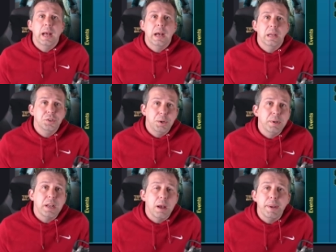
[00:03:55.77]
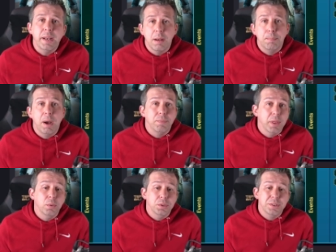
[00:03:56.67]
Uh, she would come in above
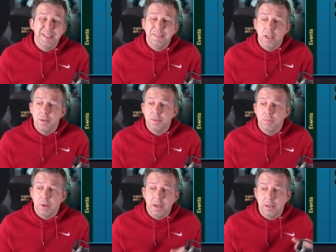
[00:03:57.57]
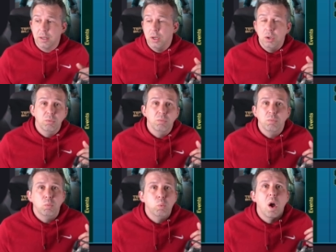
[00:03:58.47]
those in terms of like
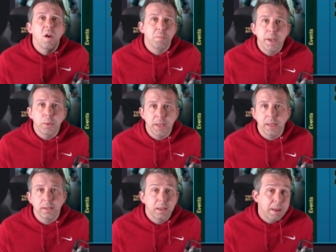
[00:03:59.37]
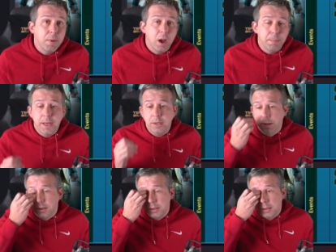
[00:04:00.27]
worth building, in my opinion.